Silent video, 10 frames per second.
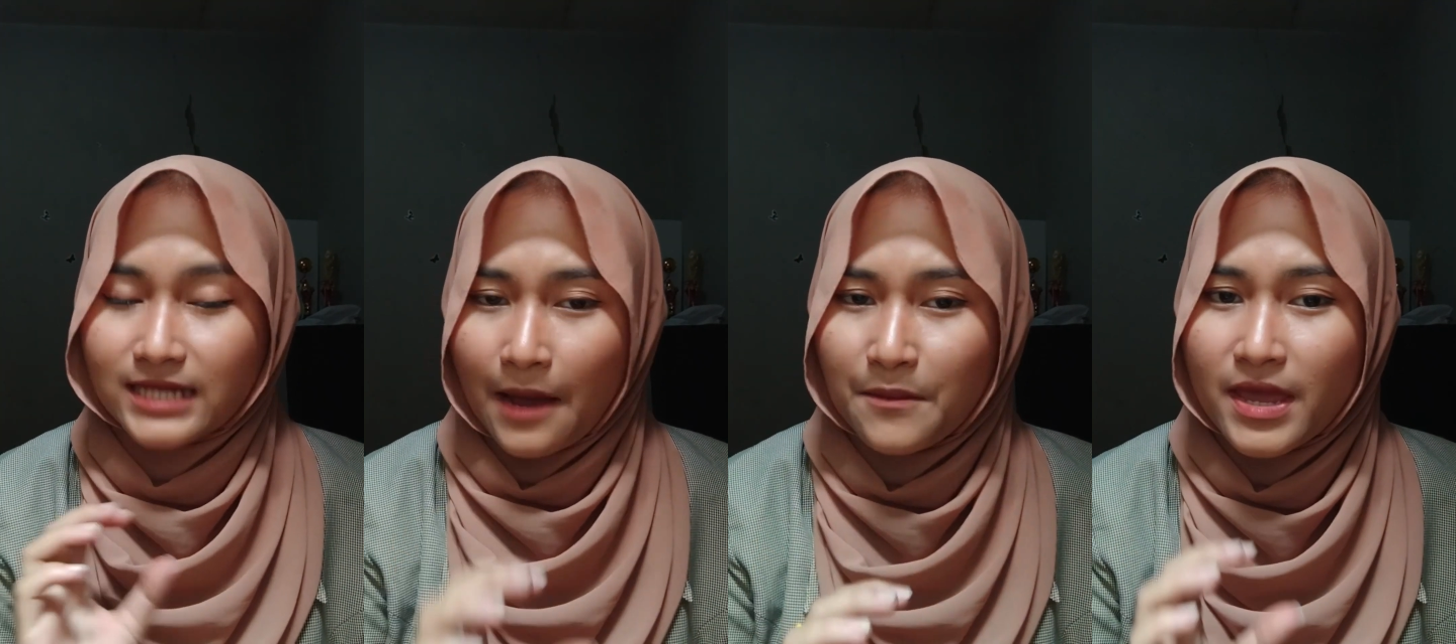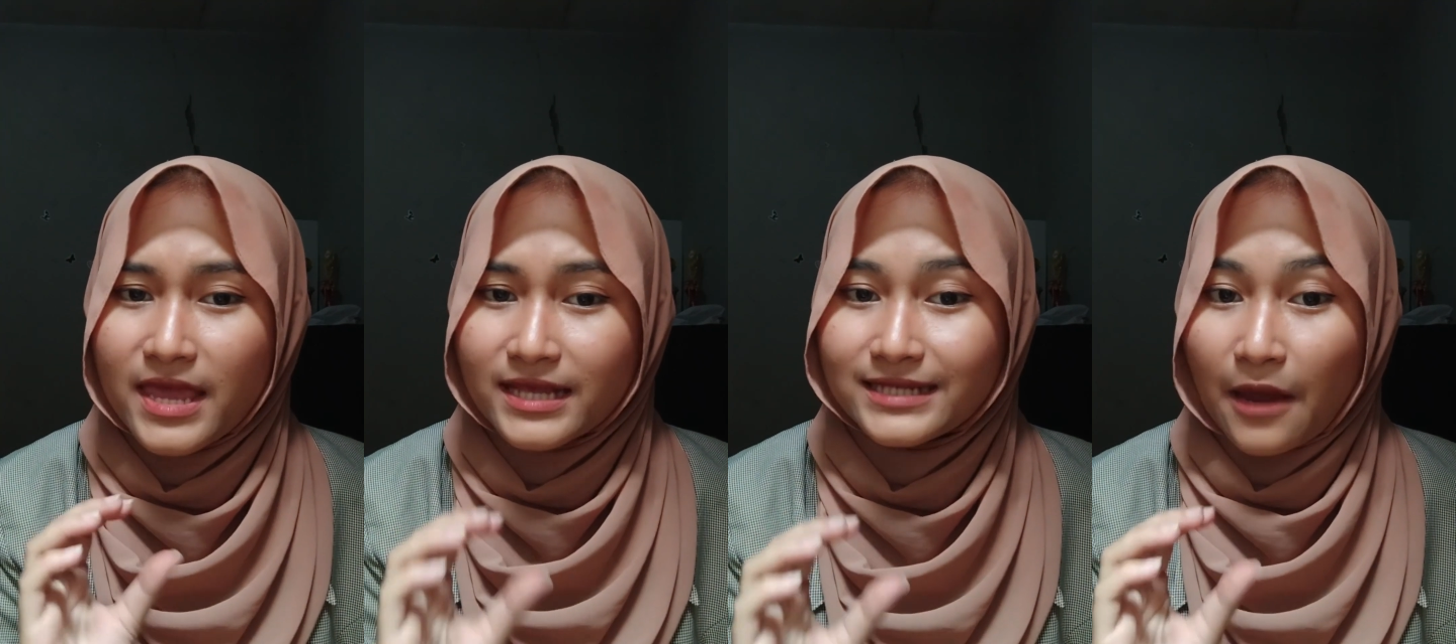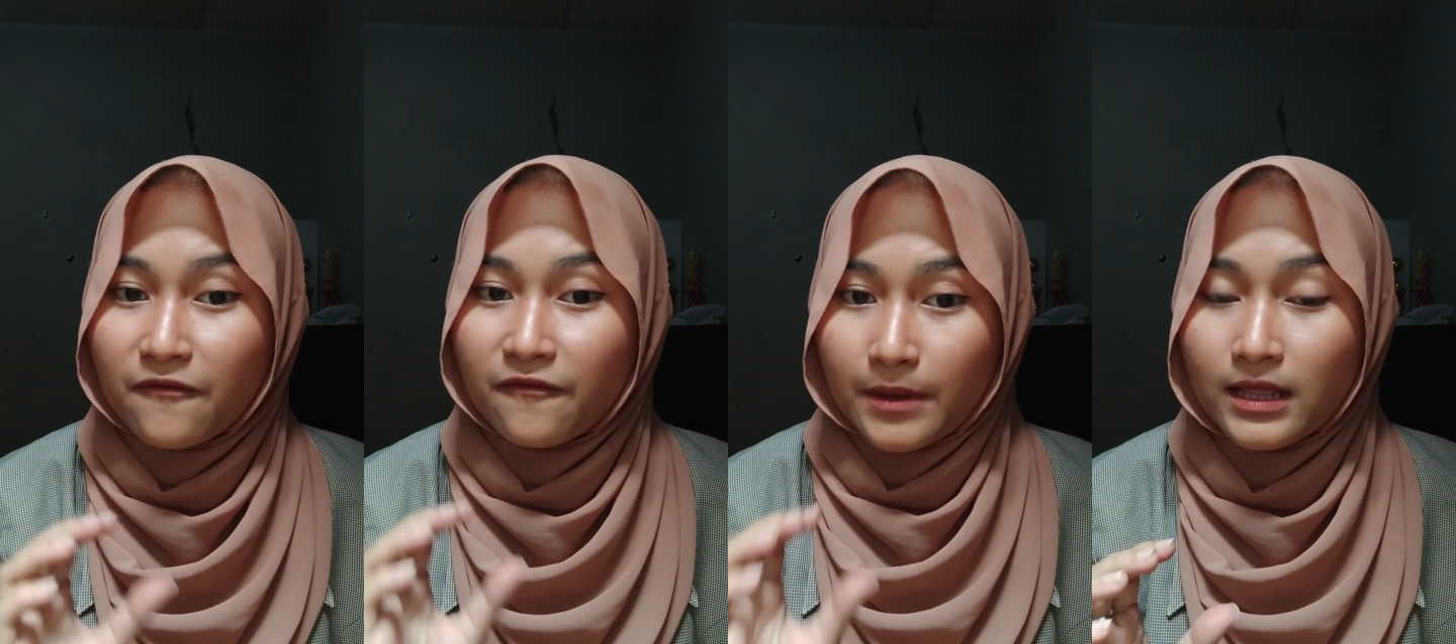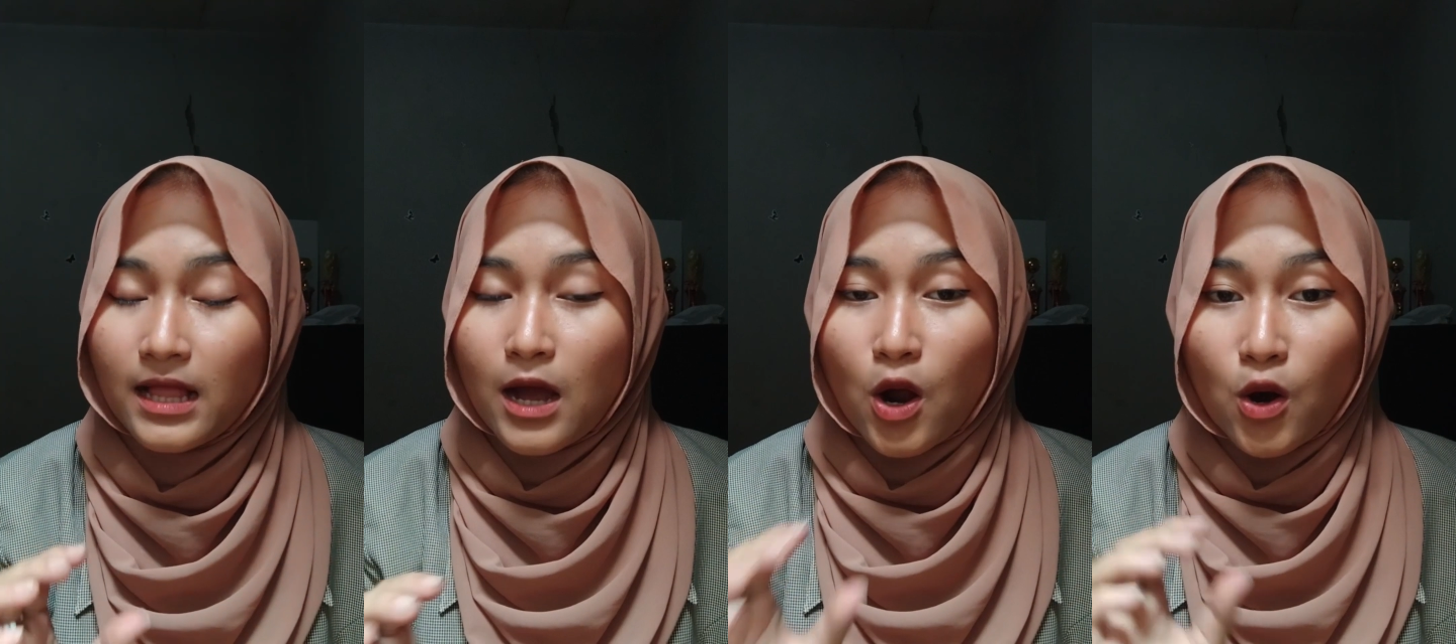some
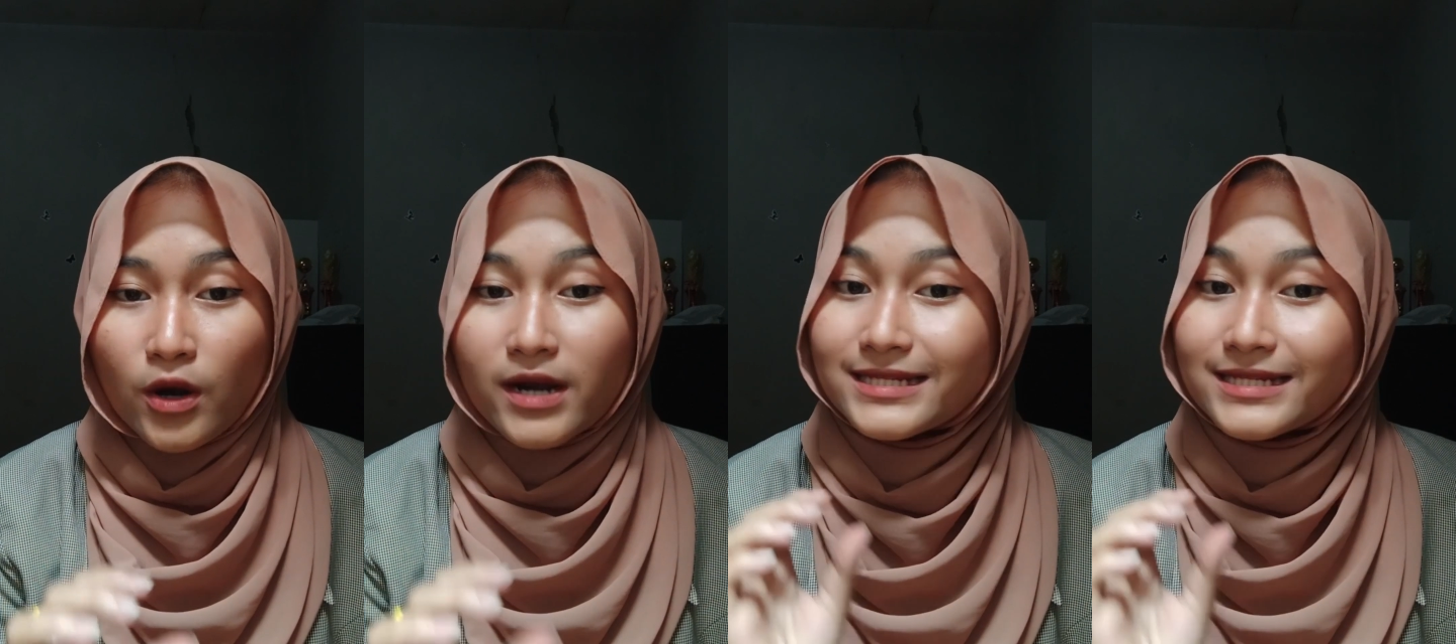example or